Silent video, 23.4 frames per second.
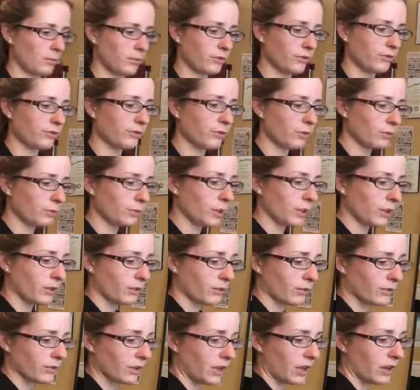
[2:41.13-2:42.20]
full
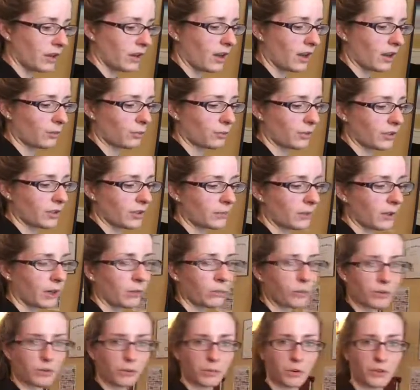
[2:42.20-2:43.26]
bows and not worry
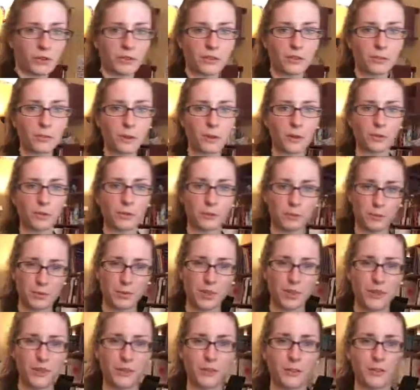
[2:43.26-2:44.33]
about which part of the bow we're
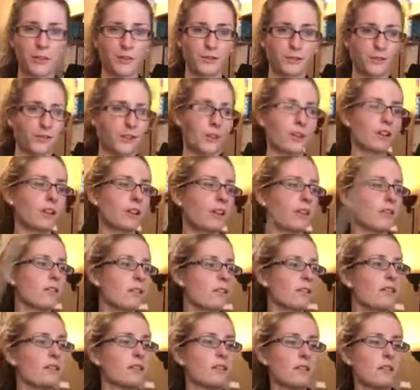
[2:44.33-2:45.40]
putting our third finger down.
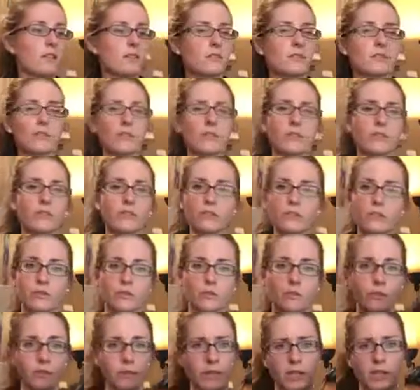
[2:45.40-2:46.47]
It's one too
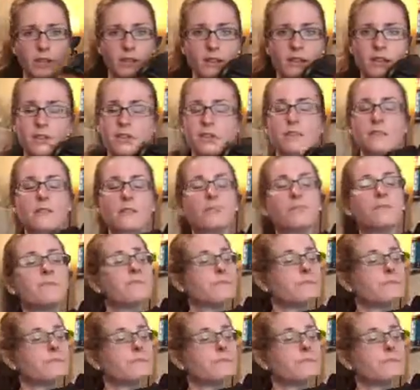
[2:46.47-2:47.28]
many things.